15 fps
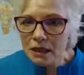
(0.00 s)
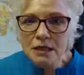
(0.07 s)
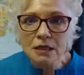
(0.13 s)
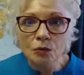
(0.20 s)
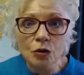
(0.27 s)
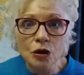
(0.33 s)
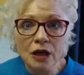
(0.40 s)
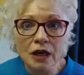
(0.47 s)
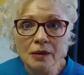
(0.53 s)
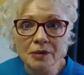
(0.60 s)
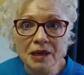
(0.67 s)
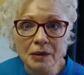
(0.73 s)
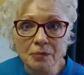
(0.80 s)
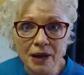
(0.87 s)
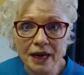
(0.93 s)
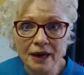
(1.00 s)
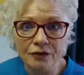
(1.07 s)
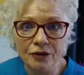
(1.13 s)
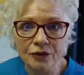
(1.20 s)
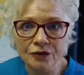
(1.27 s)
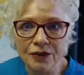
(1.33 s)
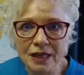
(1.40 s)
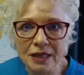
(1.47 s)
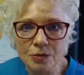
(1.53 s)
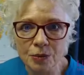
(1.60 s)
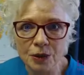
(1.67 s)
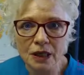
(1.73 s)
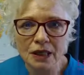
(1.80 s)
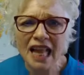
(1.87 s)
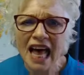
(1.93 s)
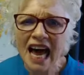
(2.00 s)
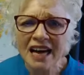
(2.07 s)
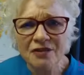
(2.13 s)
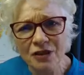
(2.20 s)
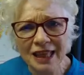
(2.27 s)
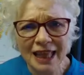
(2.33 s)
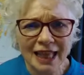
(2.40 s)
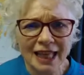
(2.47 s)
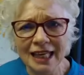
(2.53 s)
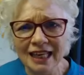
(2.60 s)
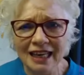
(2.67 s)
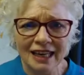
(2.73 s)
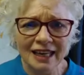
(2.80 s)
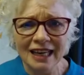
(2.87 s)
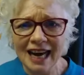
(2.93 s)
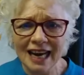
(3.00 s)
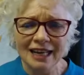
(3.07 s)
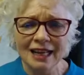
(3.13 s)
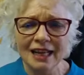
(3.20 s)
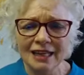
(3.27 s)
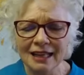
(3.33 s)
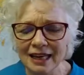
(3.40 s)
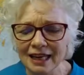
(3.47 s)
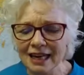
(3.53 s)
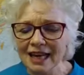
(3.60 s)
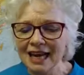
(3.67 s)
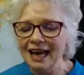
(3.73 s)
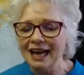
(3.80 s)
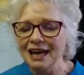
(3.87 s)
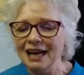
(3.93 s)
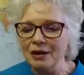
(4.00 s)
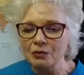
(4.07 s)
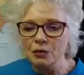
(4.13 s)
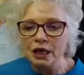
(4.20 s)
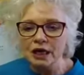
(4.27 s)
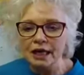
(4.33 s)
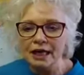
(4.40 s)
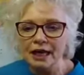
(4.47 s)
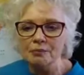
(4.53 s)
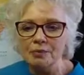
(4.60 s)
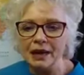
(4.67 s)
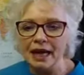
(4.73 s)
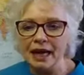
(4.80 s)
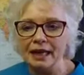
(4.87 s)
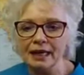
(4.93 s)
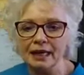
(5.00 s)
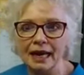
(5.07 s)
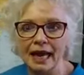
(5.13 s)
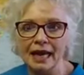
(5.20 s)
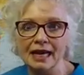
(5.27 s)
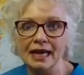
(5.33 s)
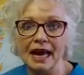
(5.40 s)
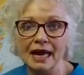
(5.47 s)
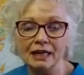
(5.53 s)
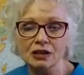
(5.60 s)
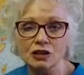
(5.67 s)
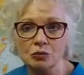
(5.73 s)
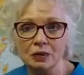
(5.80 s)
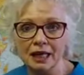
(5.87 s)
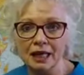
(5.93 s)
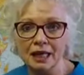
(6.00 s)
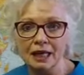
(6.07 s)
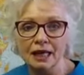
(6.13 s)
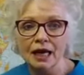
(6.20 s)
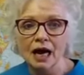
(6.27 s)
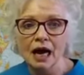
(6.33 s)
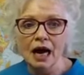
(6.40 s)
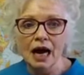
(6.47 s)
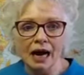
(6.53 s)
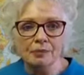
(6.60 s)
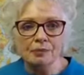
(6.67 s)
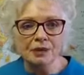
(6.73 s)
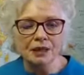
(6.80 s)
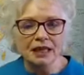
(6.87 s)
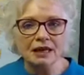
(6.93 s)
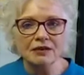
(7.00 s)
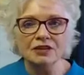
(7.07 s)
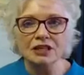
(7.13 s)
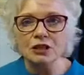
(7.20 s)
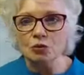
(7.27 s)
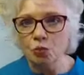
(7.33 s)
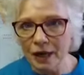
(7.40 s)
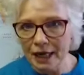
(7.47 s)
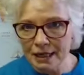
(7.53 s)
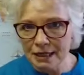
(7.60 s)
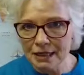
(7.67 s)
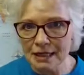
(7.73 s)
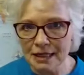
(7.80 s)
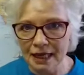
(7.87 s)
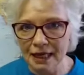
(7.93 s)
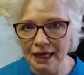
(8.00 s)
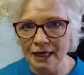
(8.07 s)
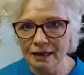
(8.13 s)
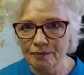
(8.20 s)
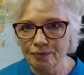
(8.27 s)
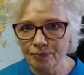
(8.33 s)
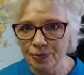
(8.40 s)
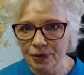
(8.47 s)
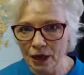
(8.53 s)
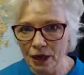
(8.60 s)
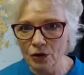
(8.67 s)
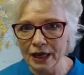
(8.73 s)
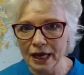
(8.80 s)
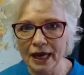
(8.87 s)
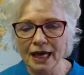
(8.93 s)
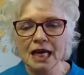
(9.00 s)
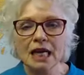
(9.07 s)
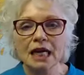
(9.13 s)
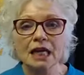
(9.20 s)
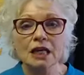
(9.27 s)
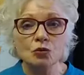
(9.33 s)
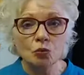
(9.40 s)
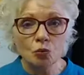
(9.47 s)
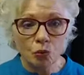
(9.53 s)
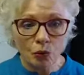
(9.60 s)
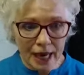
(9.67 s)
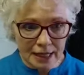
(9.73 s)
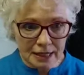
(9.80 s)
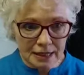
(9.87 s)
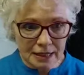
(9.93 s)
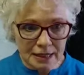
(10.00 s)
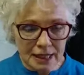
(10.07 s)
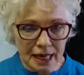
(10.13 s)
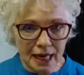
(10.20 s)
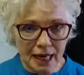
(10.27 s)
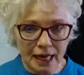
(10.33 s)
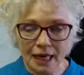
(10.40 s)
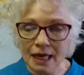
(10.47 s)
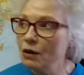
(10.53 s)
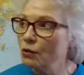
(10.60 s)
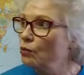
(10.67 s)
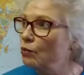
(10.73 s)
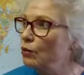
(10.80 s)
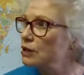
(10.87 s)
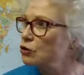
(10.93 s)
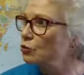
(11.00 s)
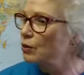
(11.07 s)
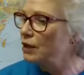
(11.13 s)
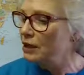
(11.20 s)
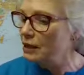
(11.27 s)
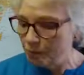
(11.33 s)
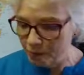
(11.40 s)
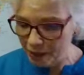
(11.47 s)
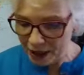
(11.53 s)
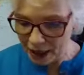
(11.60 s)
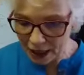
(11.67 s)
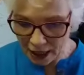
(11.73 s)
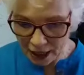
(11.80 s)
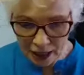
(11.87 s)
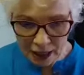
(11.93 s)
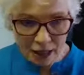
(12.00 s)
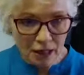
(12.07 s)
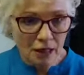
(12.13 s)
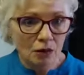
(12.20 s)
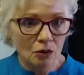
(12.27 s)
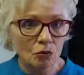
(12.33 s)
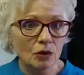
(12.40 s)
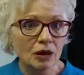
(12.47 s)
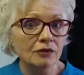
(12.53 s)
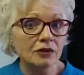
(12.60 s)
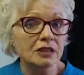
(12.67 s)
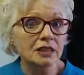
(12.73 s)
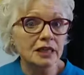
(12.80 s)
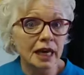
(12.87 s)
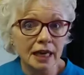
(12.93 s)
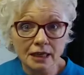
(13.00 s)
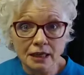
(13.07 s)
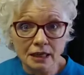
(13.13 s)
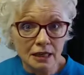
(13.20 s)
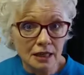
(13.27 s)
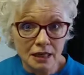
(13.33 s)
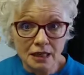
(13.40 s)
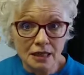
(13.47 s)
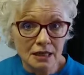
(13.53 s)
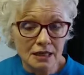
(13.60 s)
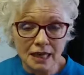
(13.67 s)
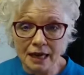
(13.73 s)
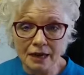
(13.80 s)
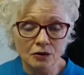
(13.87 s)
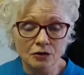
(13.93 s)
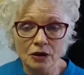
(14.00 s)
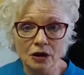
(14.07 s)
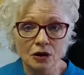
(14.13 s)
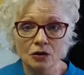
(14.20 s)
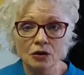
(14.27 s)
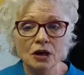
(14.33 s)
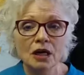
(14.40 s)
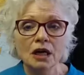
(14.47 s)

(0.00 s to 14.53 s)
Listen, we're coming back for Facebook Live with Linda. How do you like that? Anyway, we're going to come back again next week. I believe it's Wednesday. Okay. It's Wednesday, which will be whatever date it is. I don't know.